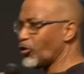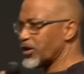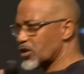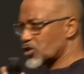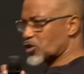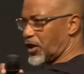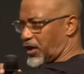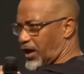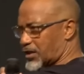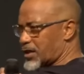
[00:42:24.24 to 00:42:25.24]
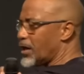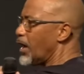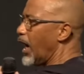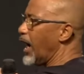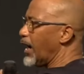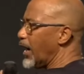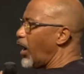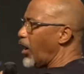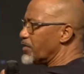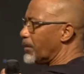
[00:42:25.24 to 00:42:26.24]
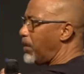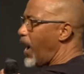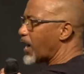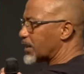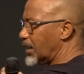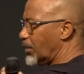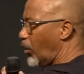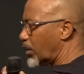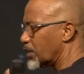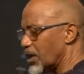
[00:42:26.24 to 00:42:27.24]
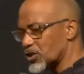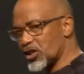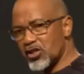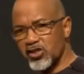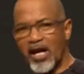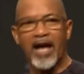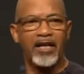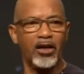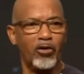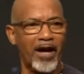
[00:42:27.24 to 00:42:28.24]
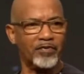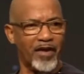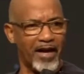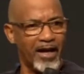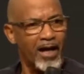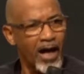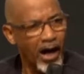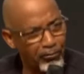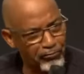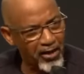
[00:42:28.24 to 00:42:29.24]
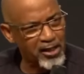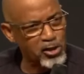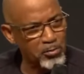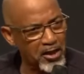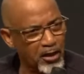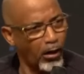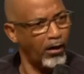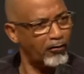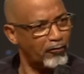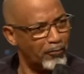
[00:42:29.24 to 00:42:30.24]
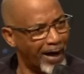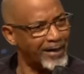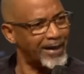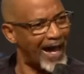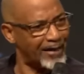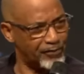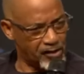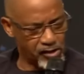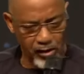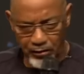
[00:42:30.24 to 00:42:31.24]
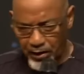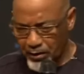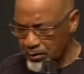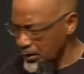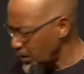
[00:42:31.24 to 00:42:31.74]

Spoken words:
for his ticket in the parking lot. She's standing right there, avenge me of mine adversary.